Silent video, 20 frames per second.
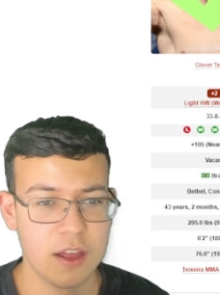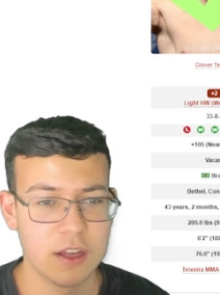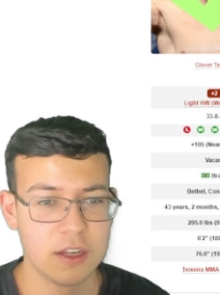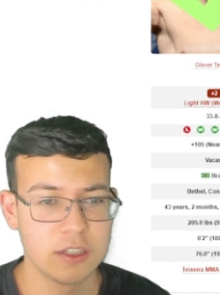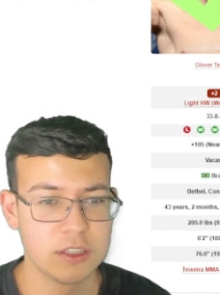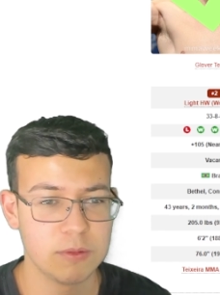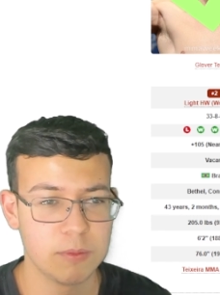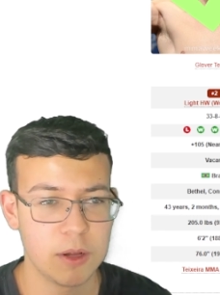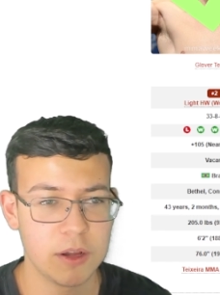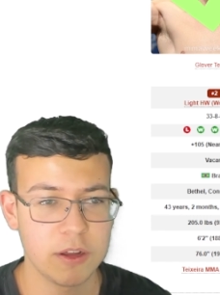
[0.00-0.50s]

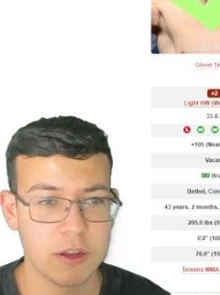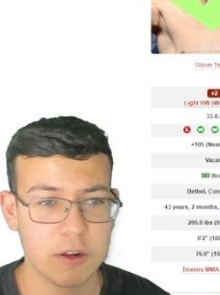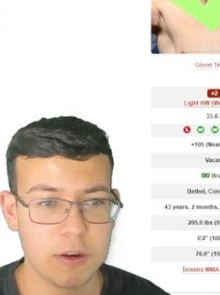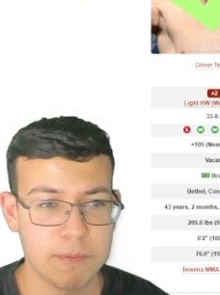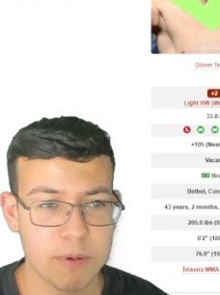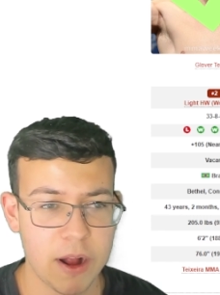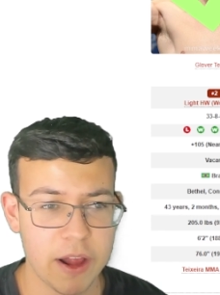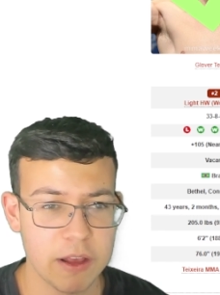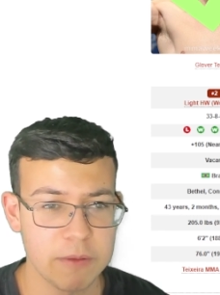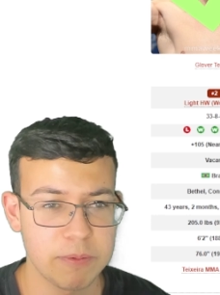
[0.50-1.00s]
Jamahal Hill
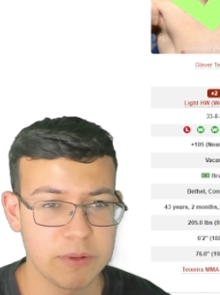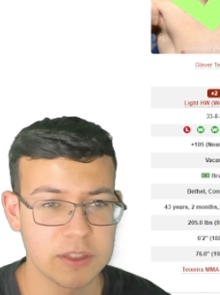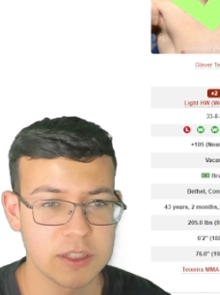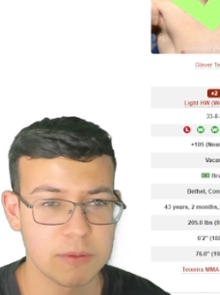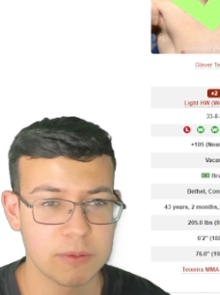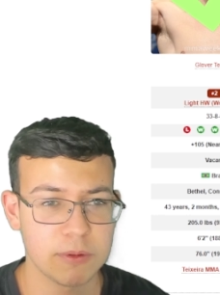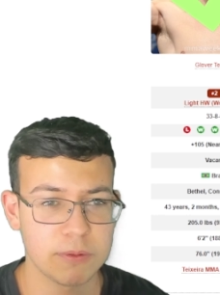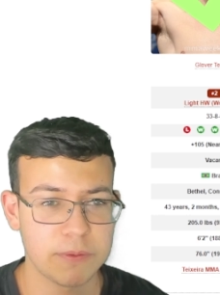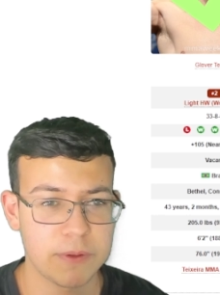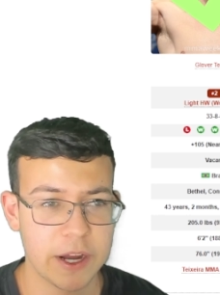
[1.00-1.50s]
probably puts
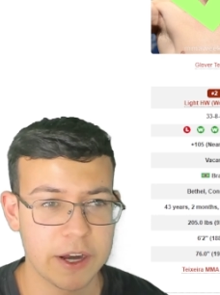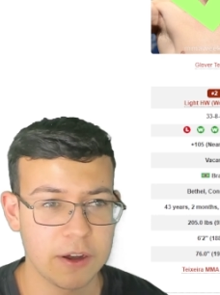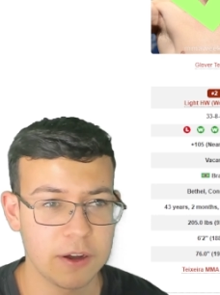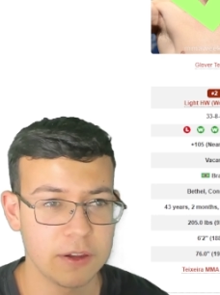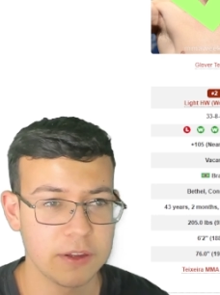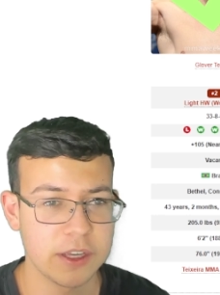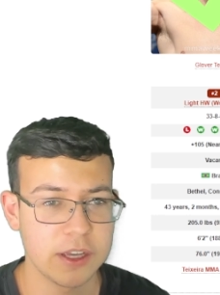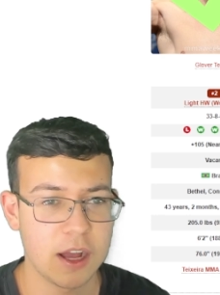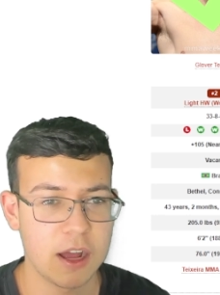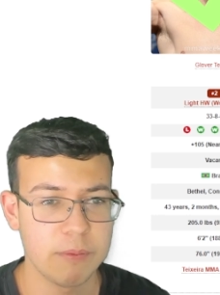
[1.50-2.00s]
up a fight
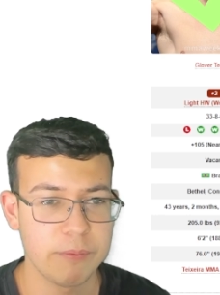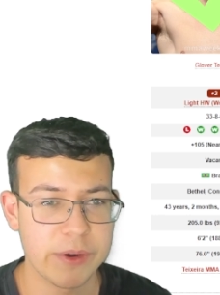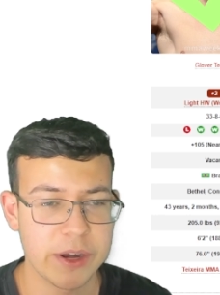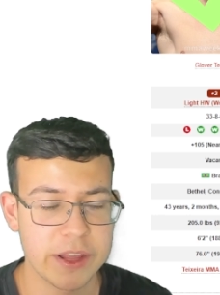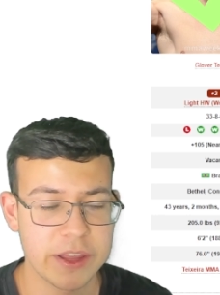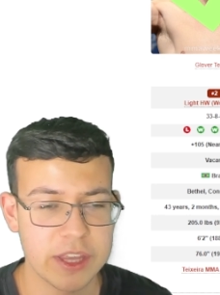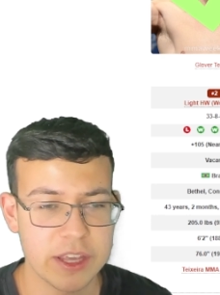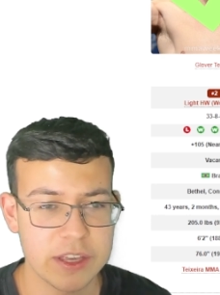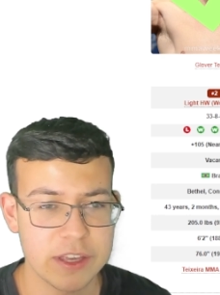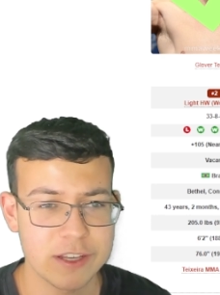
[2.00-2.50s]
early on, but I
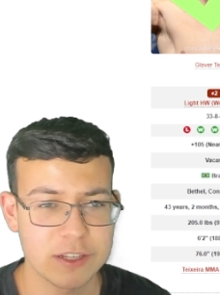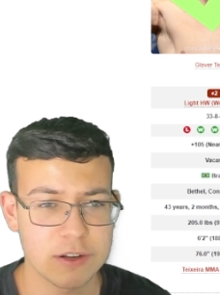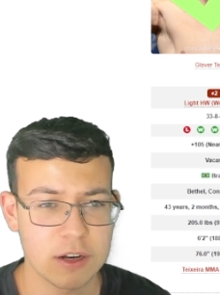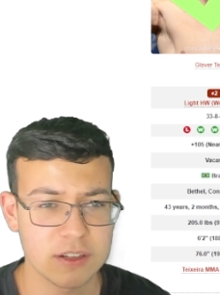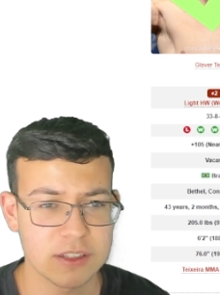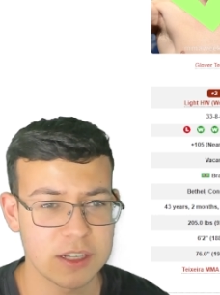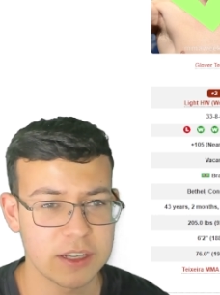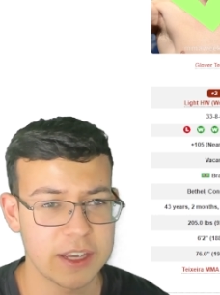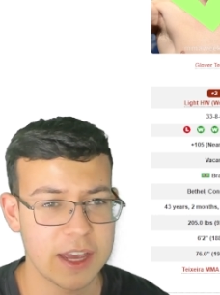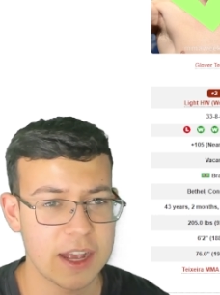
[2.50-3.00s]
think he
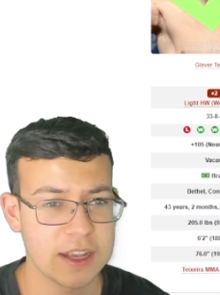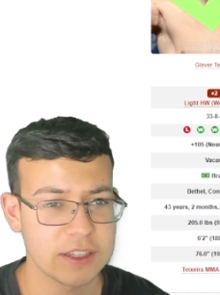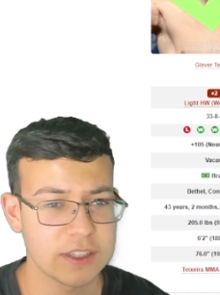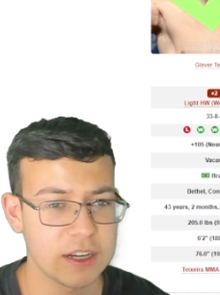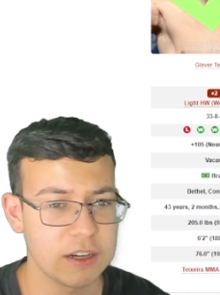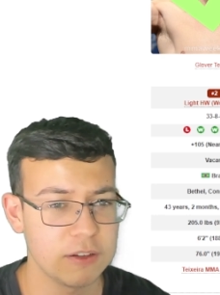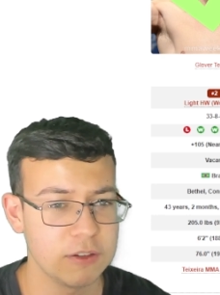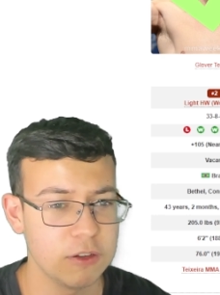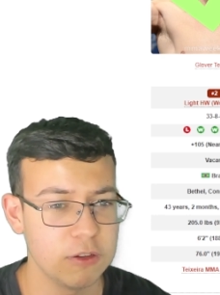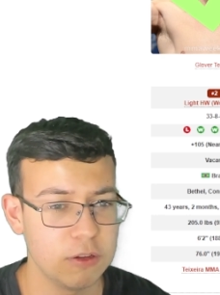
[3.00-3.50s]
starts to gas
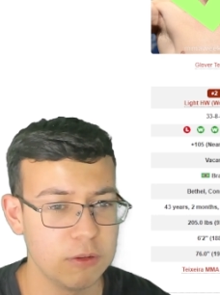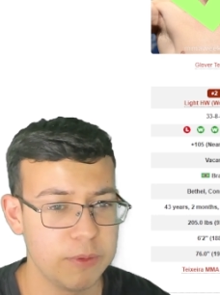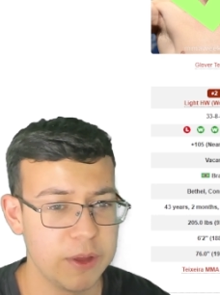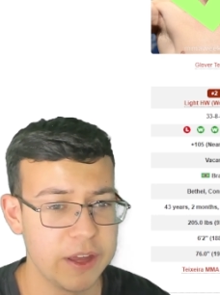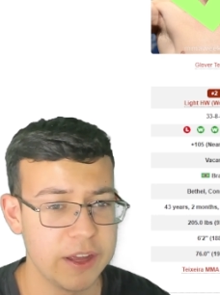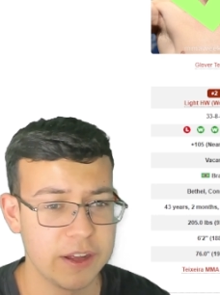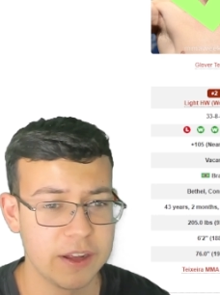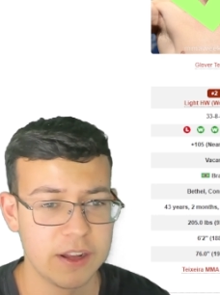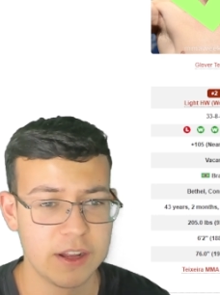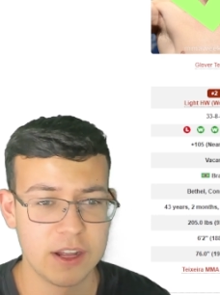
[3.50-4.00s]
out a little
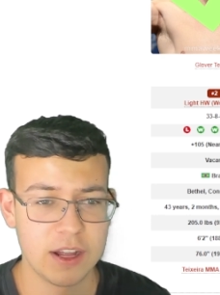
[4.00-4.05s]
bit.